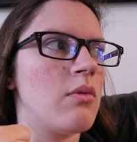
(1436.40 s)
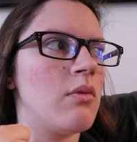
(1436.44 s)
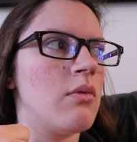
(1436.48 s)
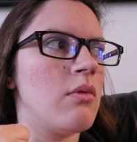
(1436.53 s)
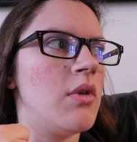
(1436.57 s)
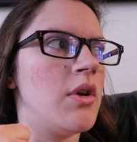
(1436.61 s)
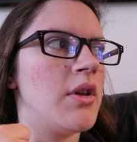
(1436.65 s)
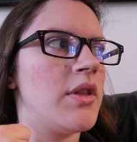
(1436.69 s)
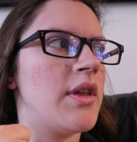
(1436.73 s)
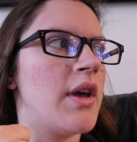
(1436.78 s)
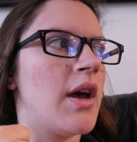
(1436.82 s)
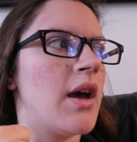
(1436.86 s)

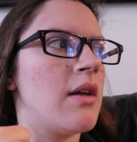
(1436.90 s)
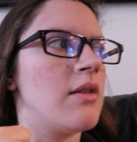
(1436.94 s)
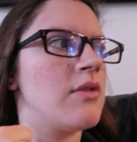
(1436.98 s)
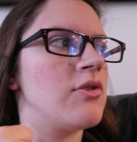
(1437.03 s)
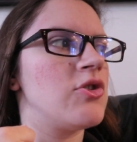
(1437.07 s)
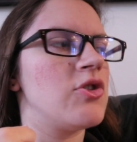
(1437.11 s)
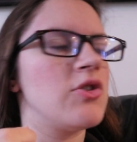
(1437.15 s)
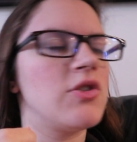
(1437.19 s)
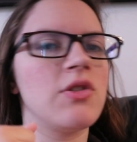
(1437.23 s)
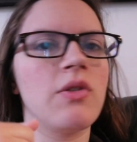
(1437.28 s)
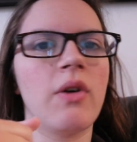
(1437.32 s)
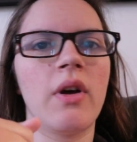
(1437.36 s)
read that
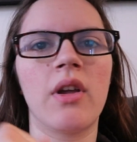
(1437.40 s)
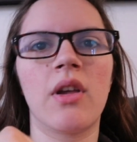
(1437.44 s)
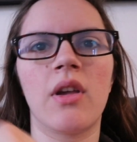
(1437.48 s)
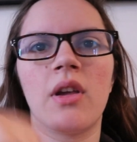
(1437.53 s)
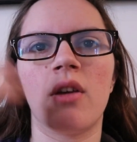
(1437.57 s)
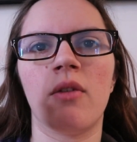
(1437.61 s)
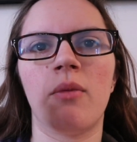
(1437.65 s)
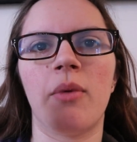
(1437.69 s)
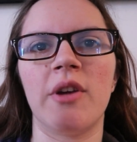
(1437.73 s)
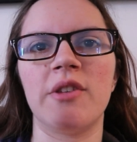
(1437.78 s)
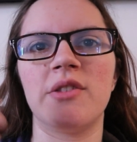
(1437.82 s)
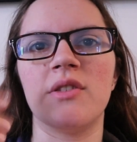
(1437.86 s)
just so I can
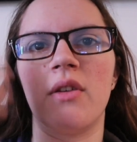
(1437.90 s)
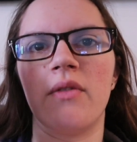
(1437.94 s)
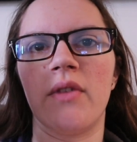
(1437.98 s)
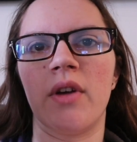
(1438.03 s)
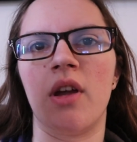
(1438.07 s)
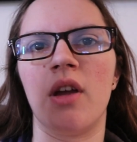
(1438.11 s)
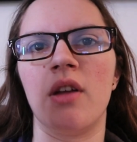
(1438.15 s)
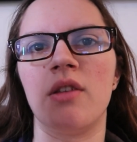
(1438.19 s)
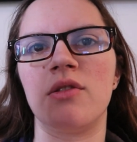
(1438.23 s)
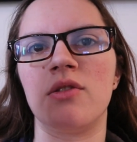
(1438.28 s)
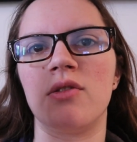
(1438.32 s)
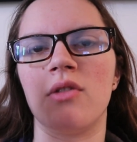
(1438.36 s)
give myself a
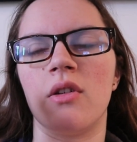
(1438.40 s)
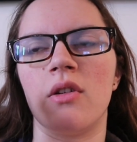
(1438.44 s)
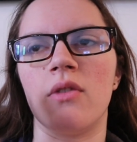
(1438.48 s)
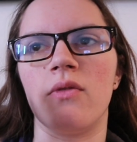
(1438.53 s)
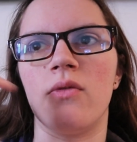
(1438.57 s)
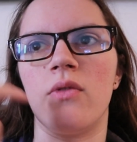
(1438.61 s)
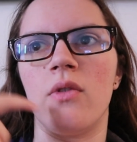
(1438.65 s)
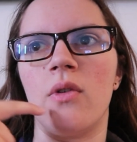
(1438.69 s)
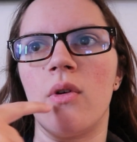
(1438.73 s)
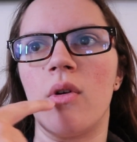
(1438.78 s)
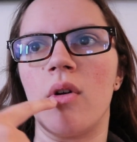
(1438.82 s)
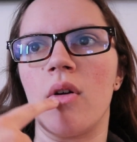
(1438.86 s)
head start
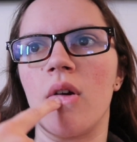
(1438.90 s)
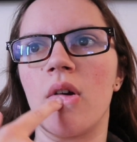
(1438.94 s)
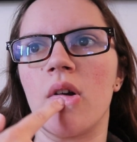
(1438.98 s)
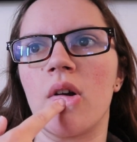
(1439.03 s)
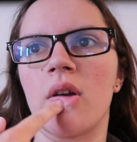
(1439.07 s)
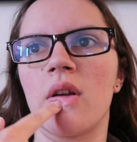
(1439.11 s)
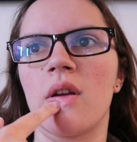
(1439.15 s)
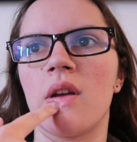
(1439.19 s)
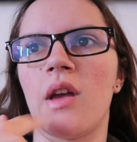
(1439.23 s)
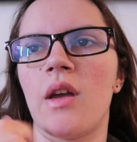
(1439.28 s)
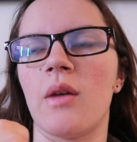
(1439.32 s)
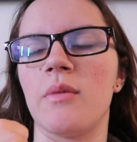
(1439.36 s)

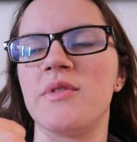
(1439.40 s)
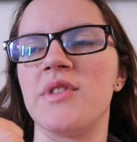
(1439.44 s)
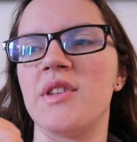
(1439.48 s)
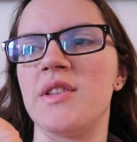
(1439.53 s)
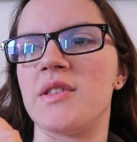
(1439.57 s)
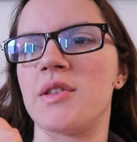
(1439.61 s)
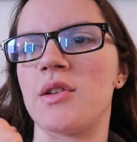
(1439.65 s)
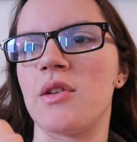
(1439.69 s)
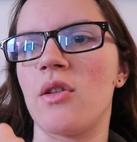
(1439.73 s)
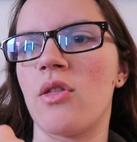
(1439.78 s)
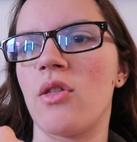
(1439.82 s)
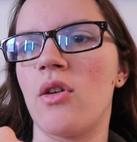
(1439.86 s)
for Camp
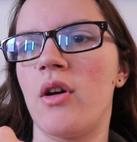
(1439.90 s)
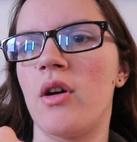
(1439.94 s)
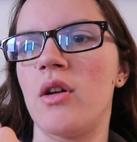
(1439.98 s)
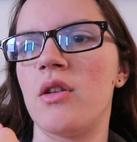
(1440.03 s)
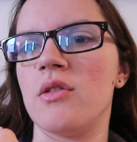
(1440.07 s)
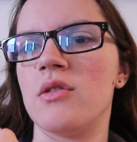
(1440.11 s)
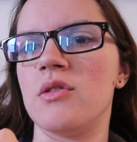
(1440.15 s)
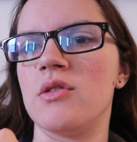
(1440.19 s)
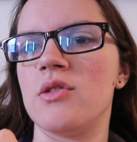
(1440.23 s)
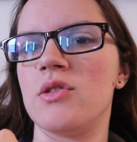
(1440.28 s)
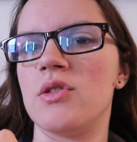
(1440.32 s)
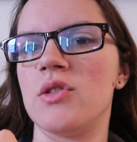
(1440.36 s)

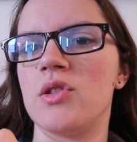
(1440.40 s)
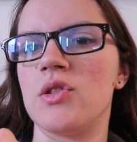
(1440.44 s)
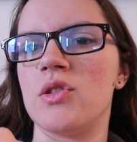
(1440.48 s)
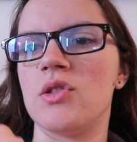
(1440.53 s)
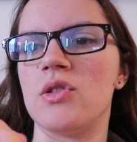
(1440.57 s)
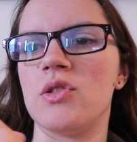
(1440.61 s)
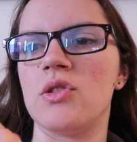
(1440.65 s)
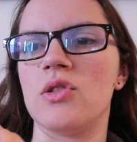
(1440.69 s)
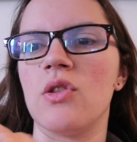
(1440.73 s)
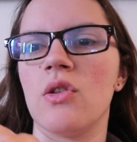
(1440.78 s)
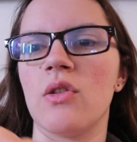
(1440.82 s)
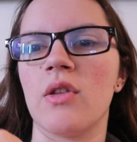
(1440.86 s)
Seasonathon.
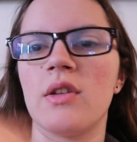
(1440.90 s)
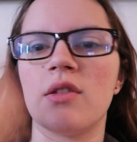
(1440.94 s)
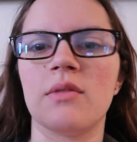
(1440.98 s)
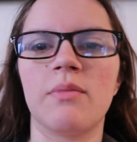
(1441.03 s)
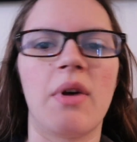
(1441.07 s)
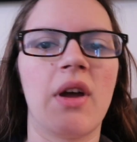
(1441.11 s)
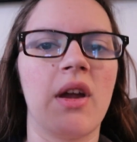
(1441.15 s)
So that's